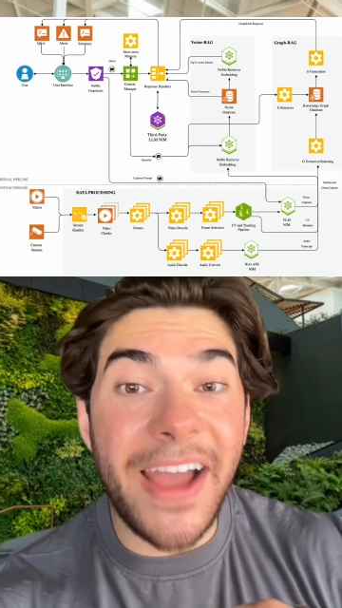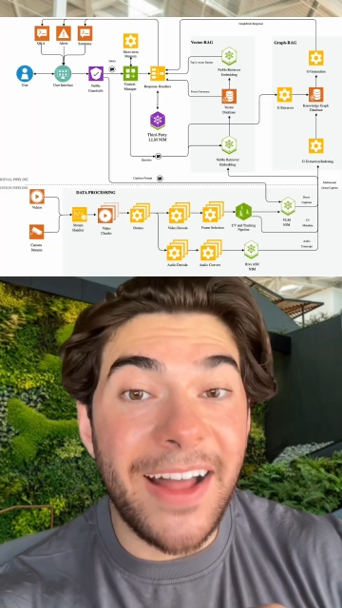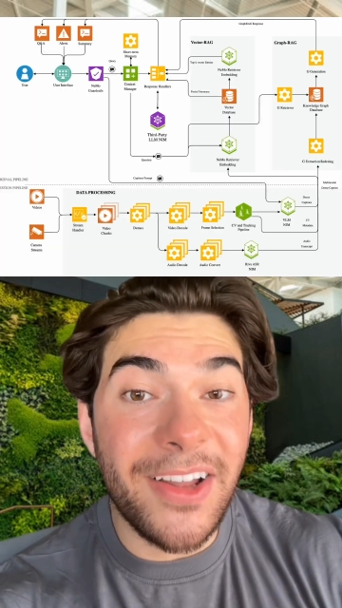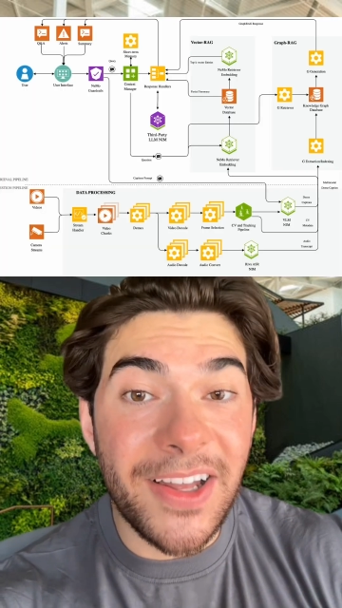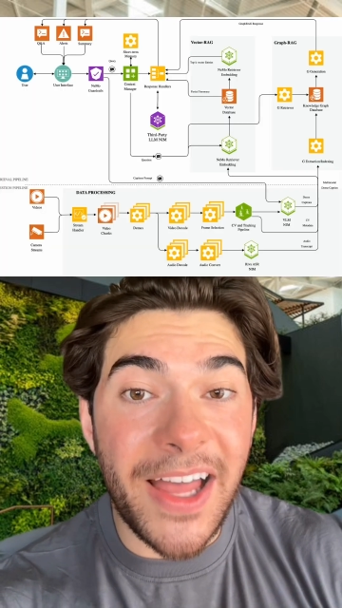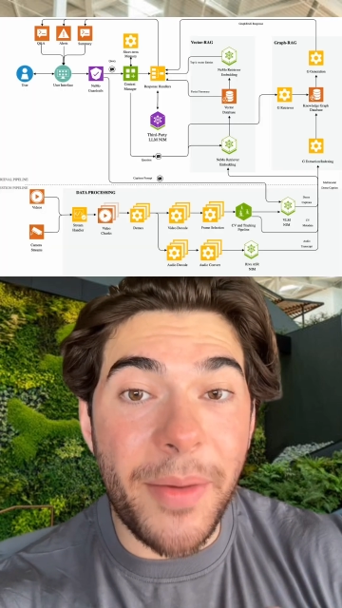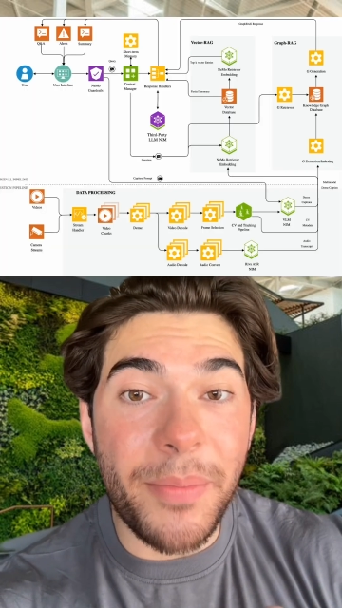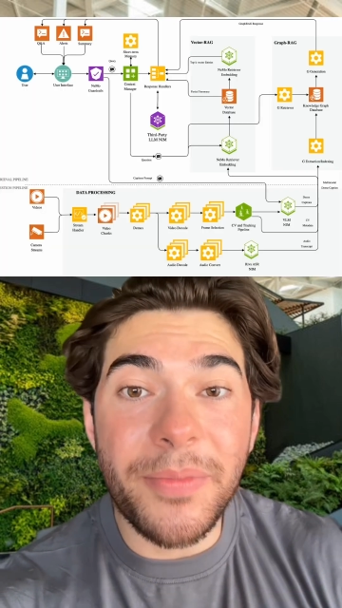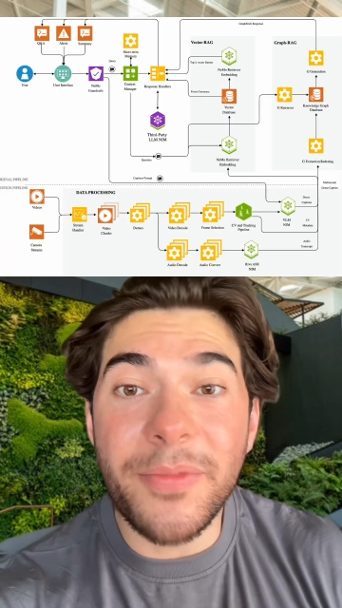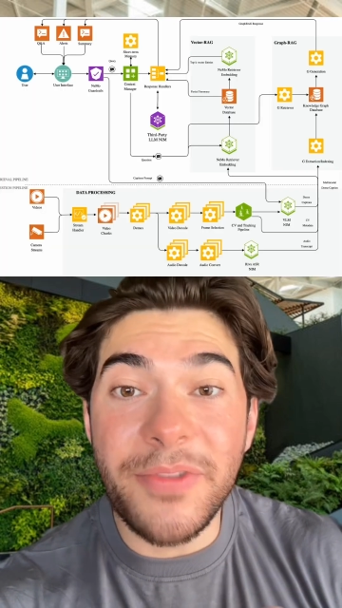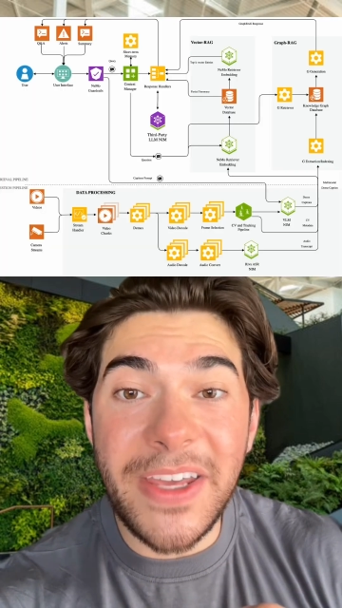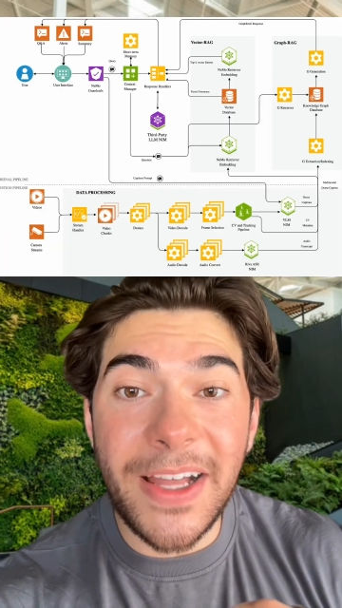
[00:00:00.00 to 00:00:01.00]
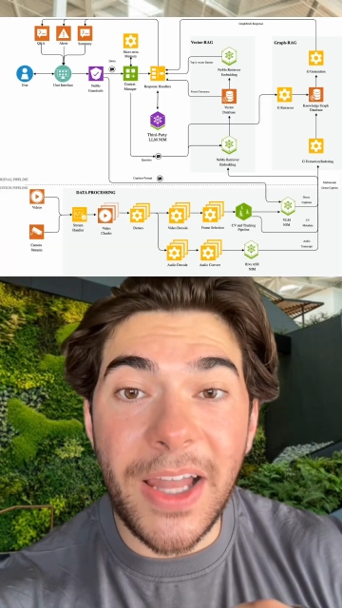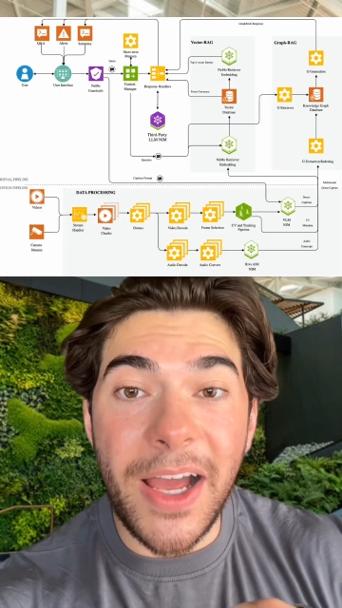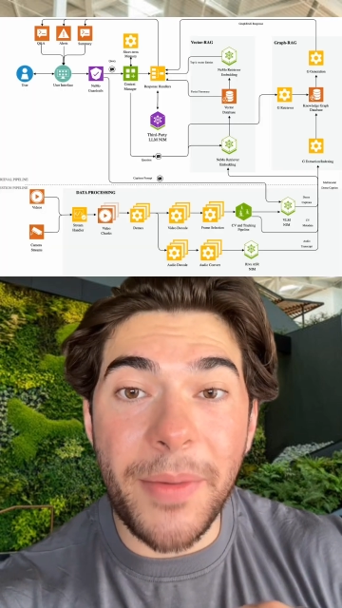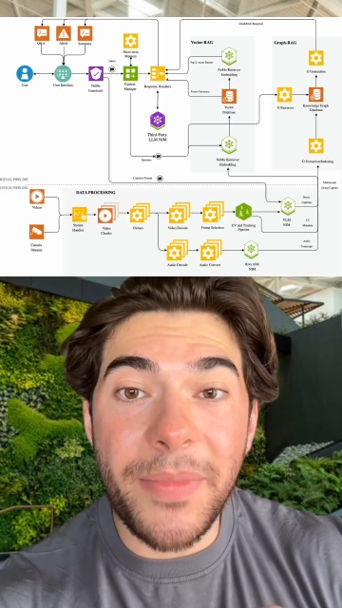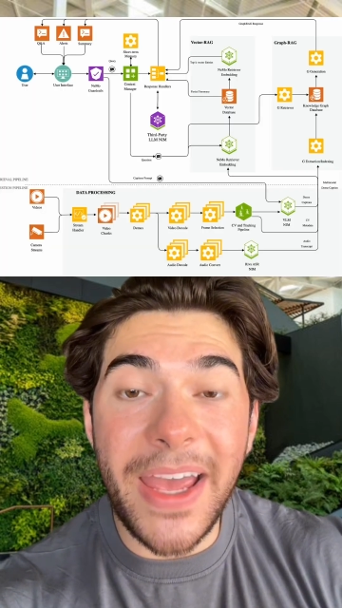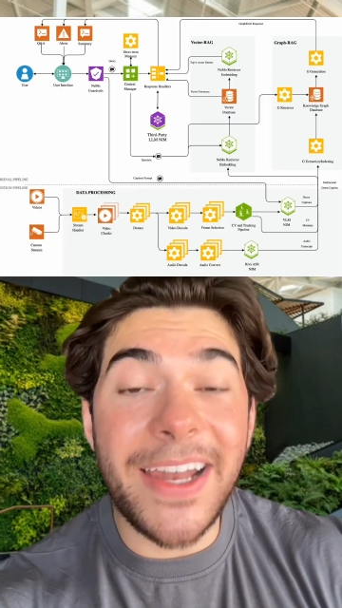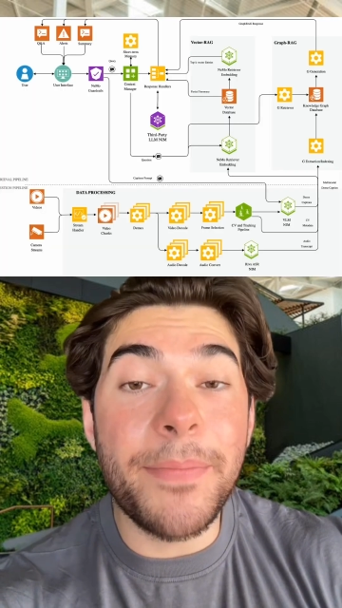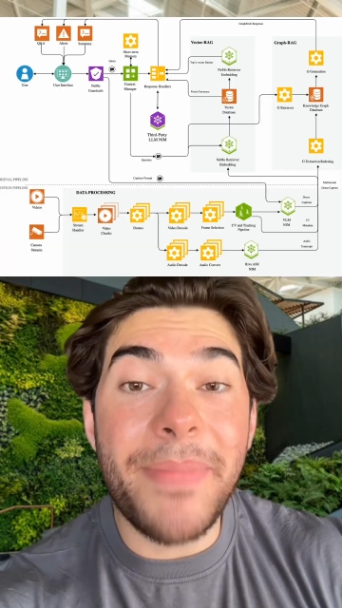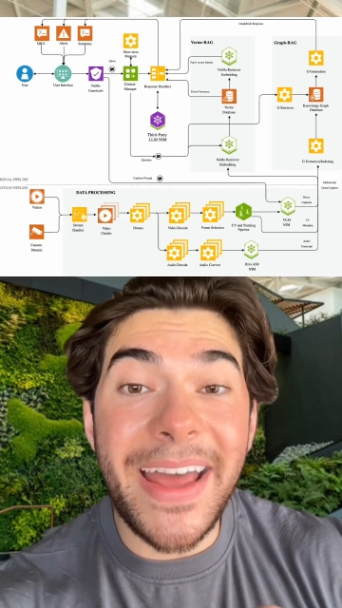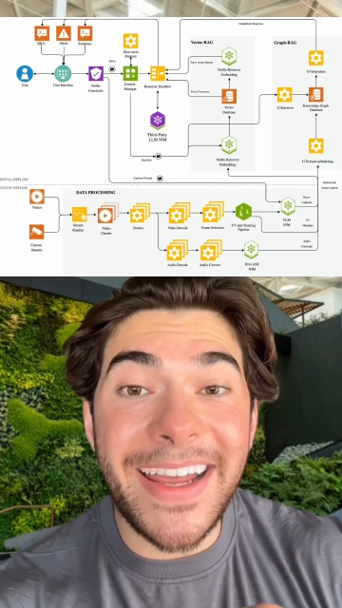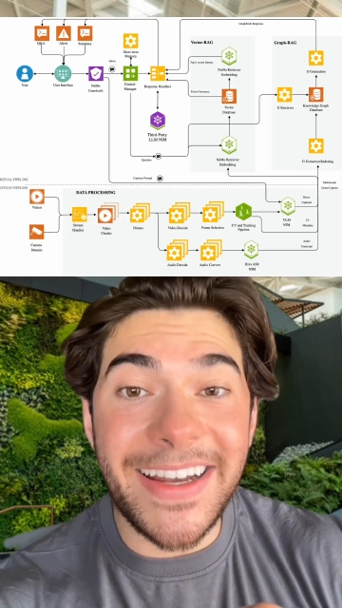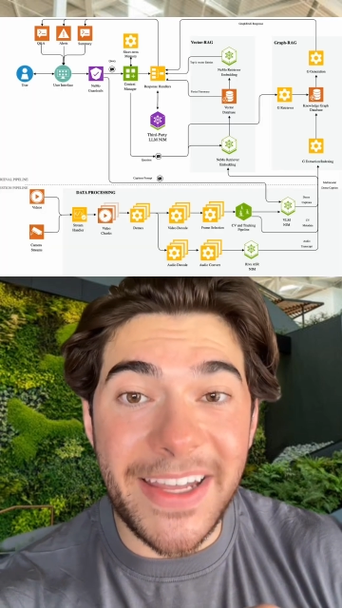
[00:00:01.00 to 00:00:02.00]
LLM, VLM, and
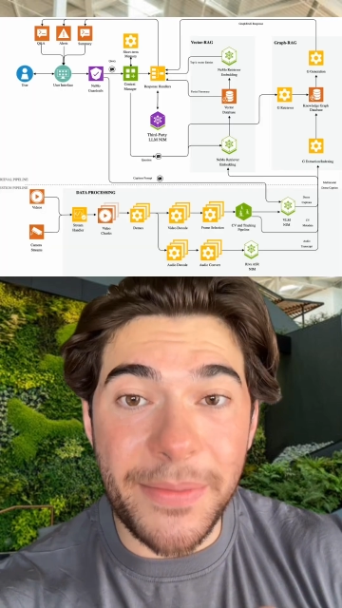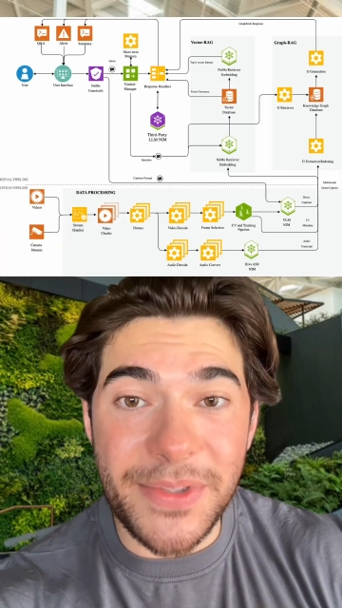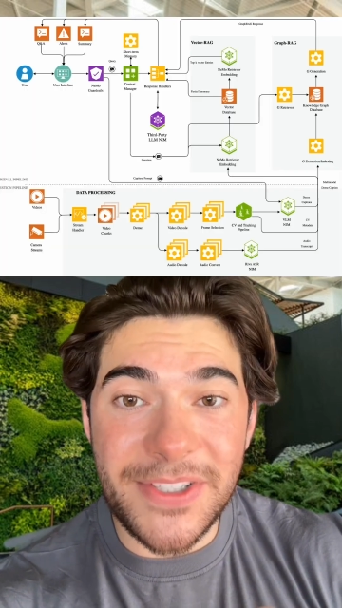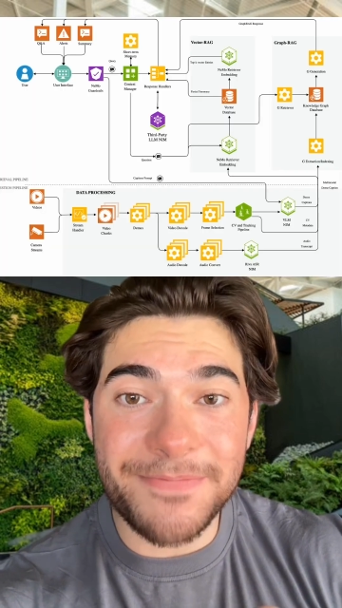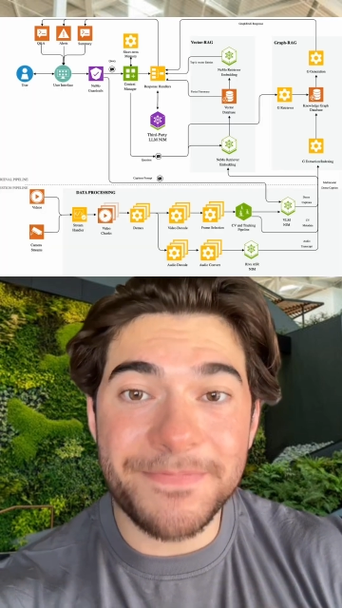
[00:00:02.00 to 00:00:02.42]
embedding NIMs.